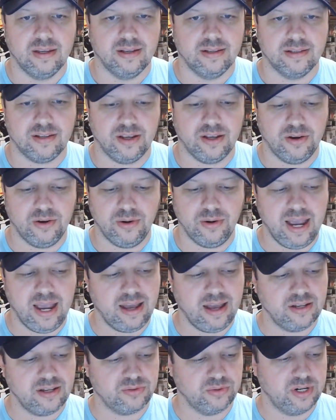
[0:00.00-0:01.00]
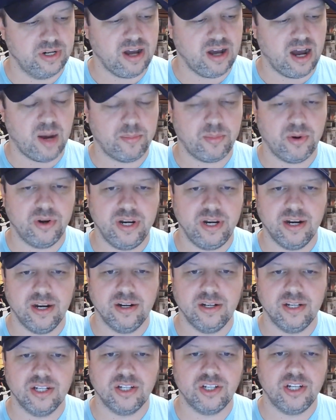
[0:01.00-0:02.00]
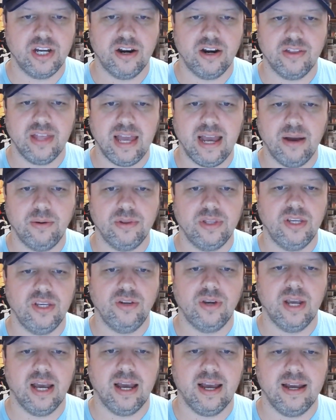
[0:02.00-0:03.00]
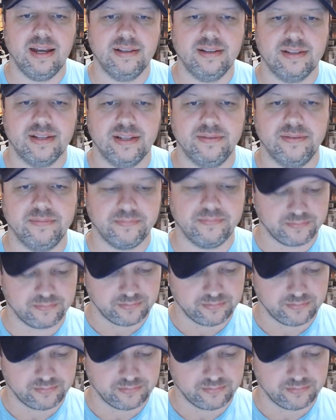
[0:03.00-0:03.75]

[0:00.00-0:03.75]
So yeah, I just wanted to hop on here and just share that with you guys. And